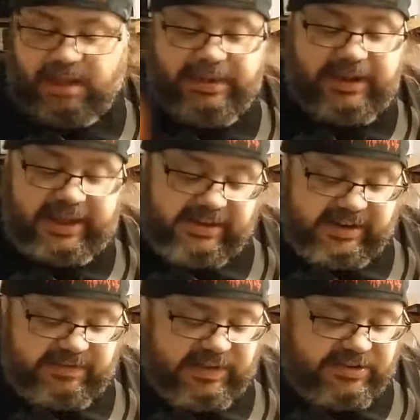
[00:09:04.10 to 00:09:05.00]
I'll be glad
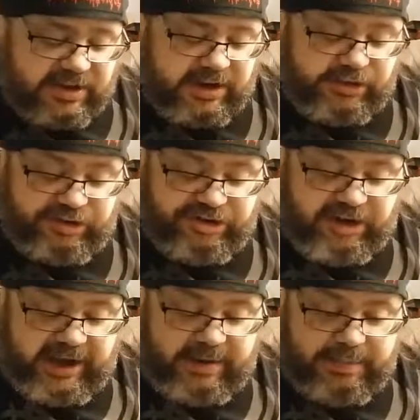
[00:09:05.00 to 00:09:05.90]
to give these another
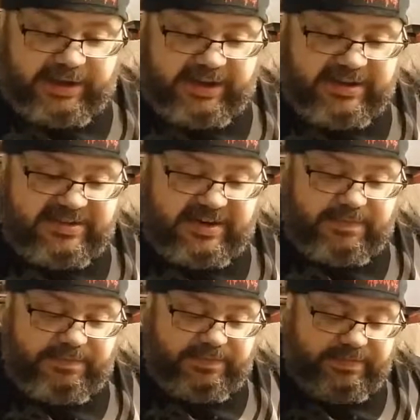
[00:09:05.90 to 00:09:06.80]
shot, because
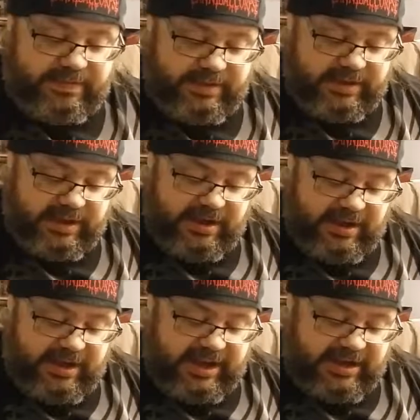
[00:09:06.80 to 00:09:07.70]

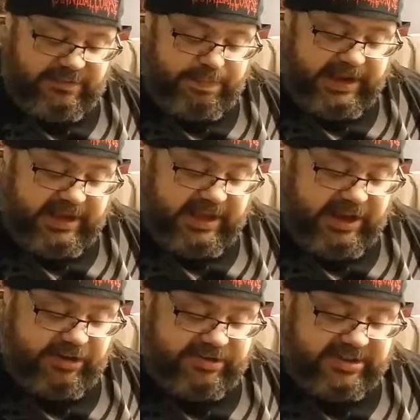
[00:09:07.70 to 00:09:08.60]
it's been
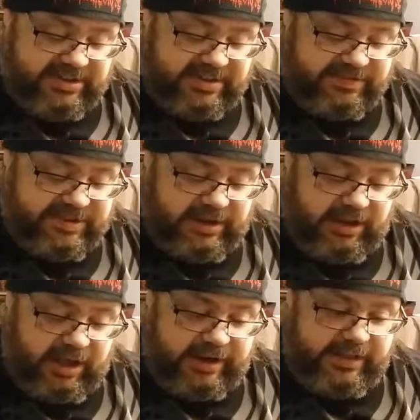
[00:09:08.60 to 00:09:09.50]
years since I've seen
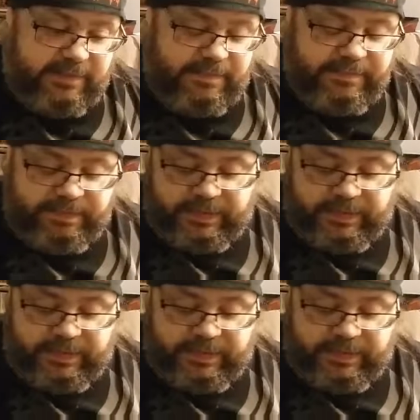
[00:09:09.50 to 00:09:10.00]
a lot of them.